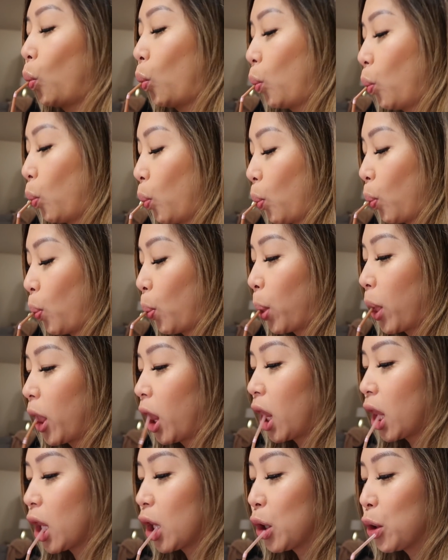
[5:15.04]

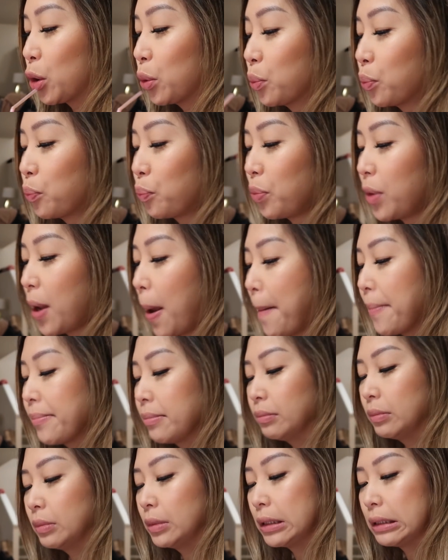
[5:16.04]
Courtesy of.
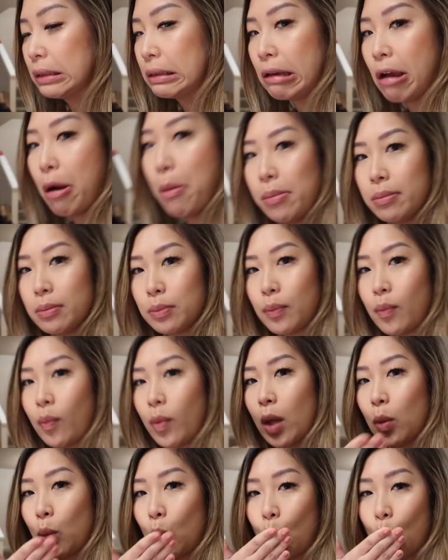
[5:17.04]
Thank you.
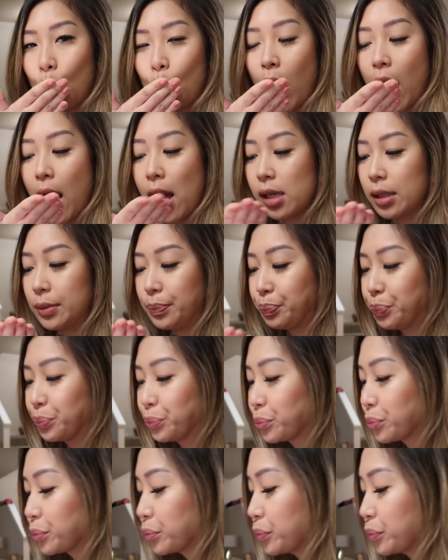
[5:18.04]
Appreciate it.